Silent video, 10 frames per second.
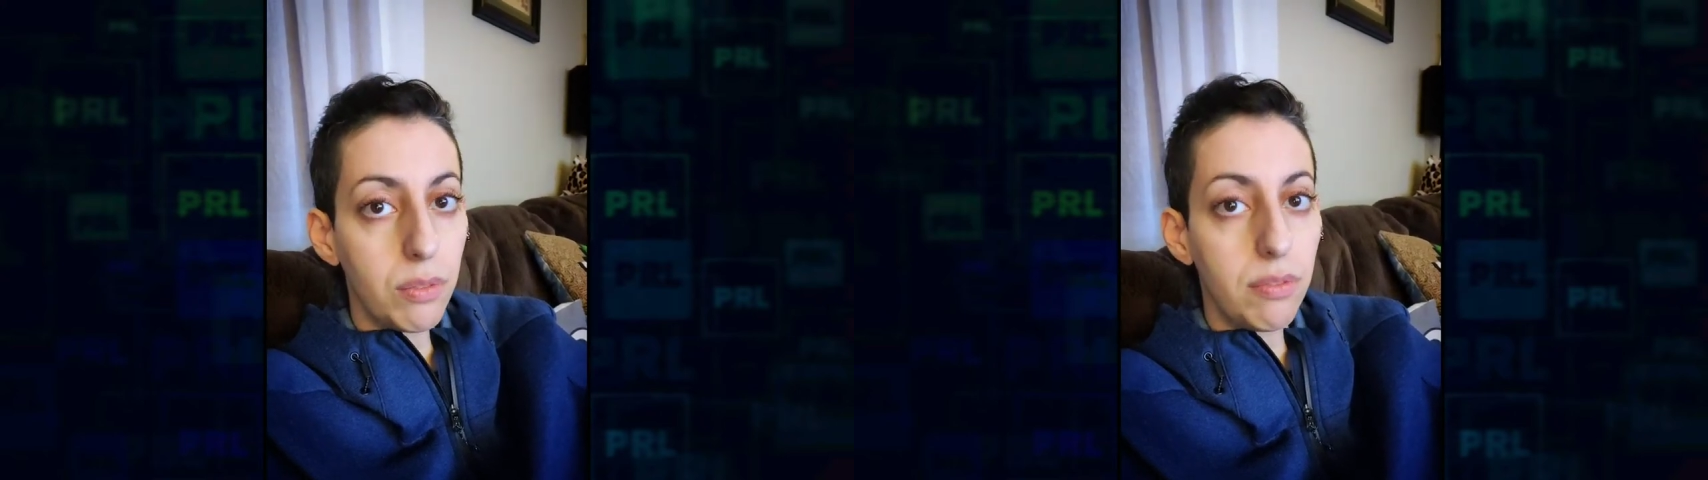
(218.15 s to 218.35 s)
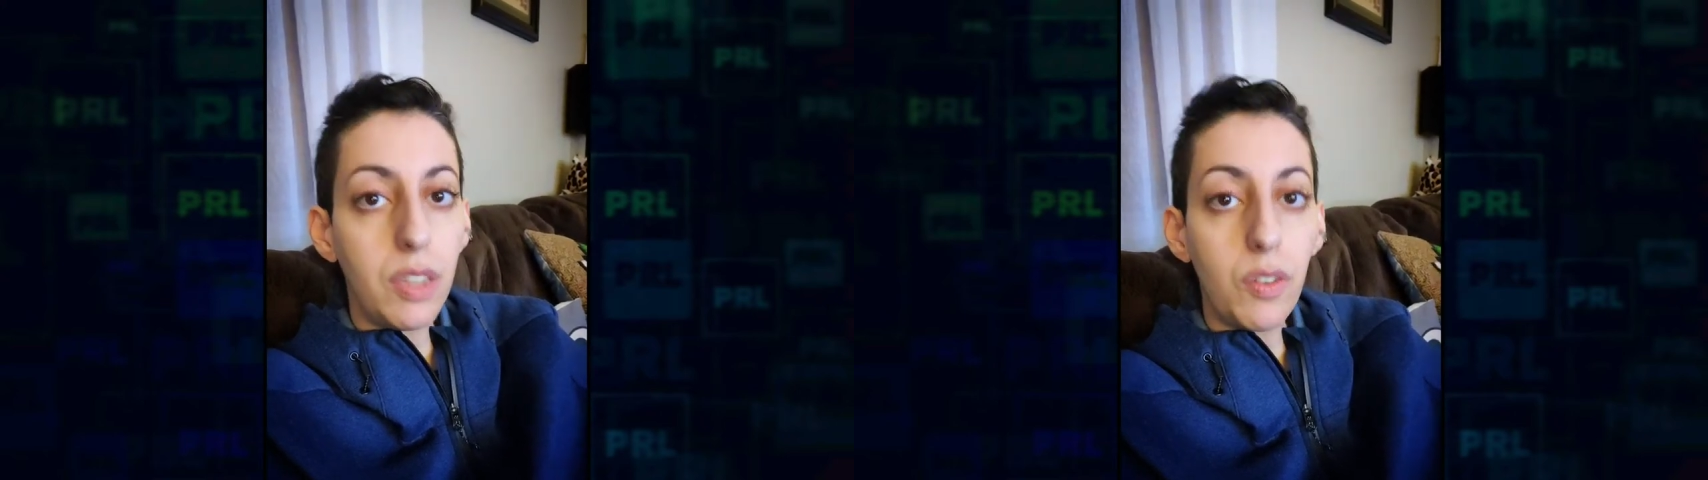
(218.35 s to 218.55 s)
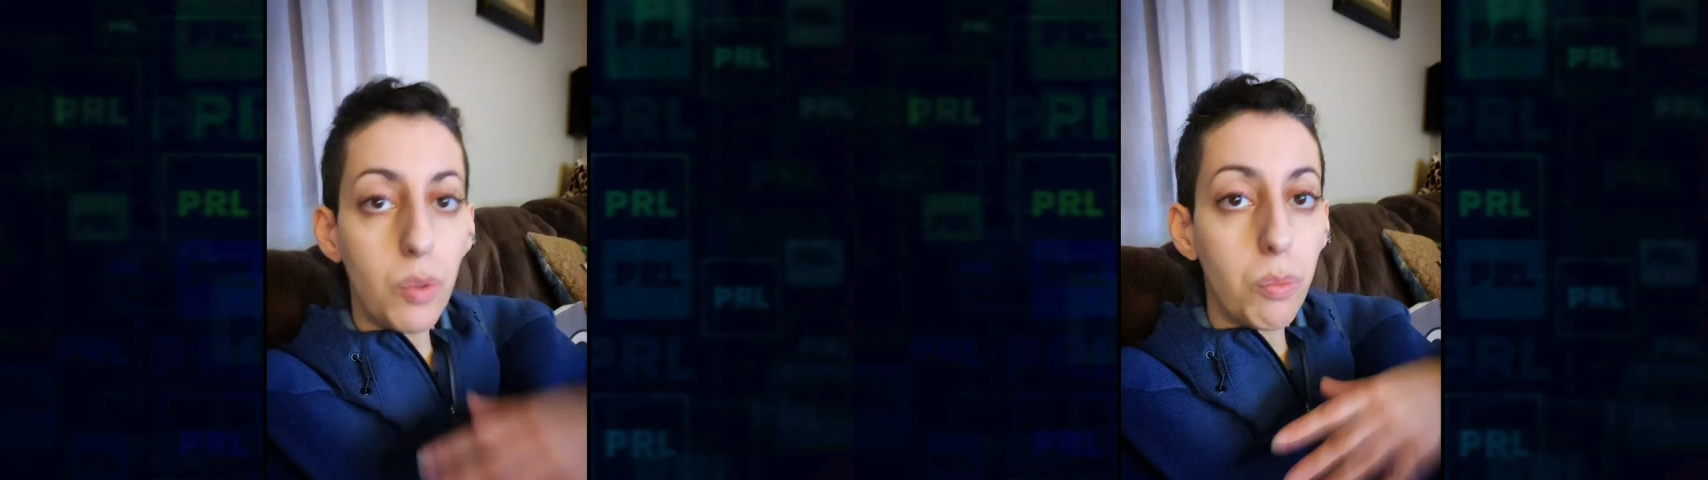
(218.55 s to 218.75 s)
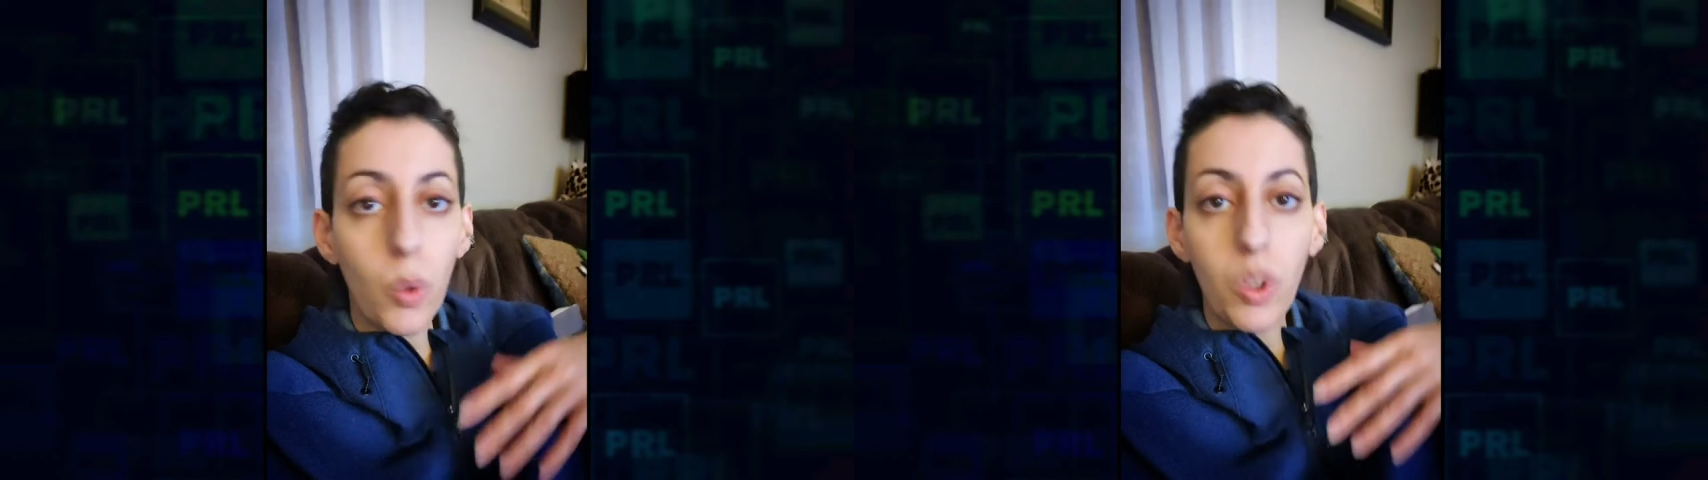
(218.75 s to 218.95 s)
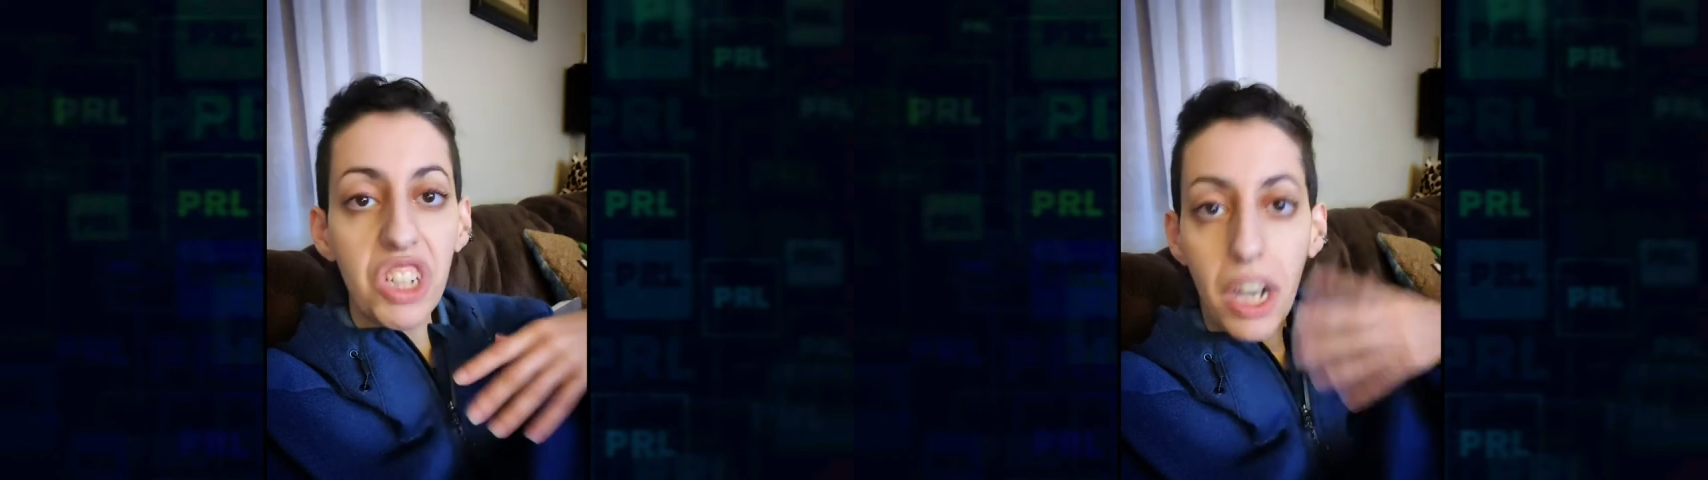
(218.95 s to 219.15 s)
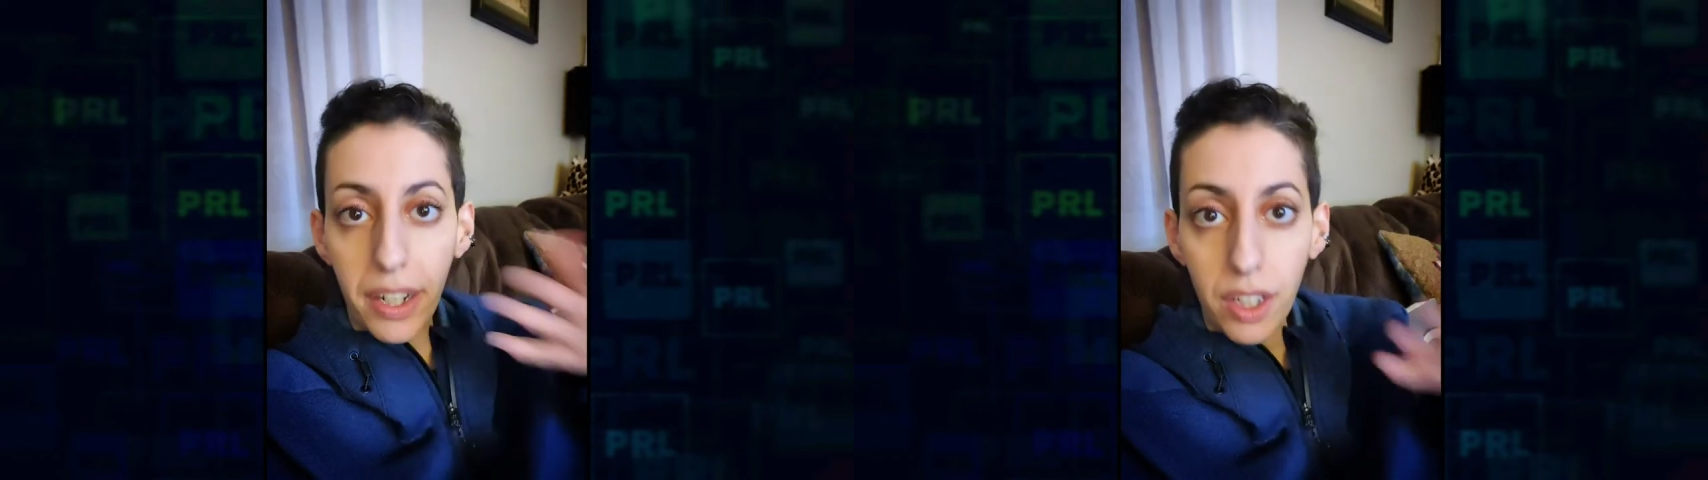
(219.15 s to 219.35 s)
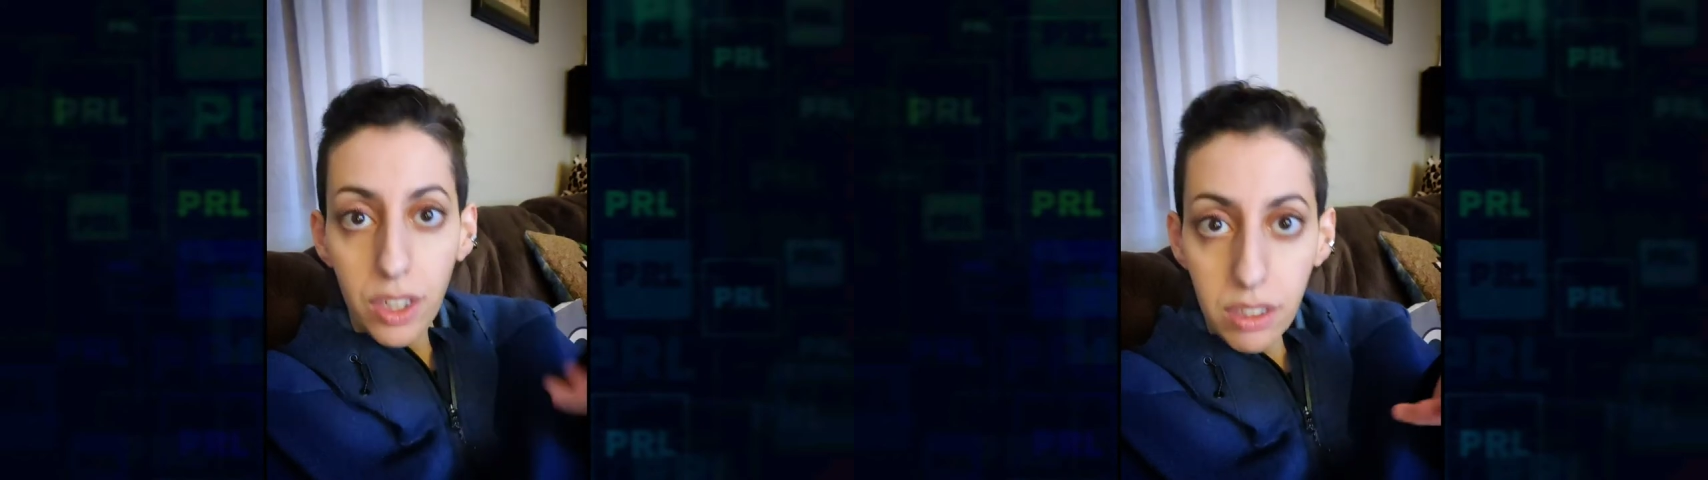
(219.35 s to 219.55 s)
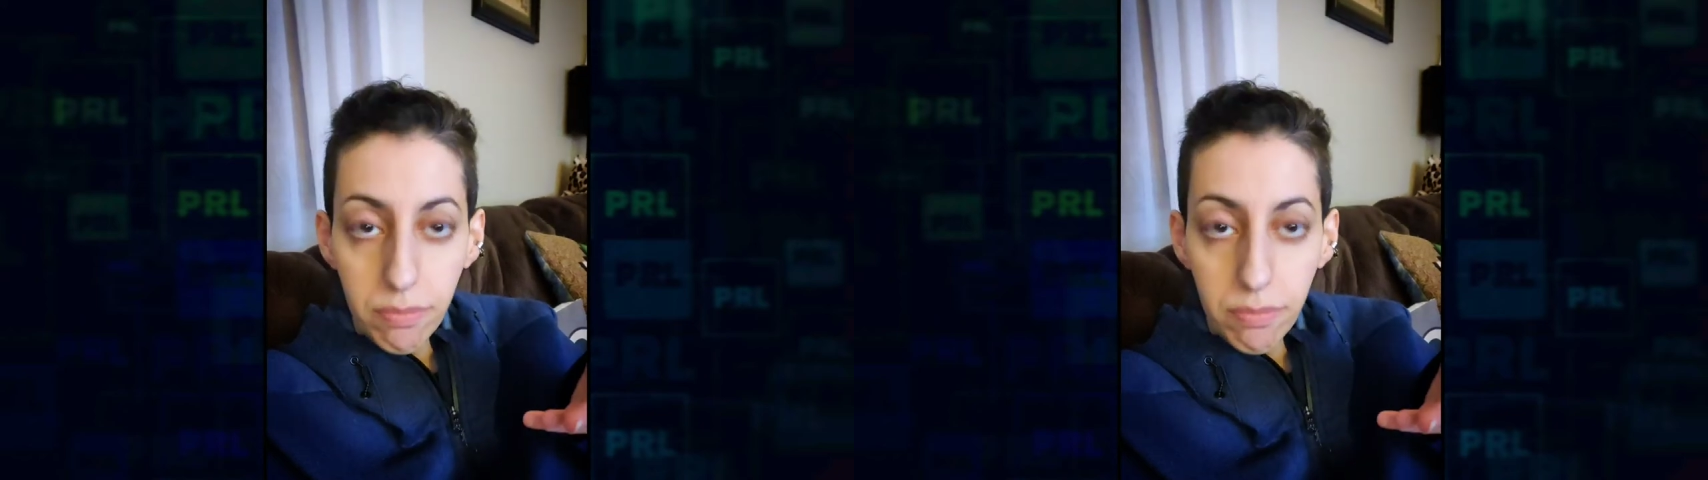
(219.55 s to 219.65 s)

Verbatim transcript: even more tired.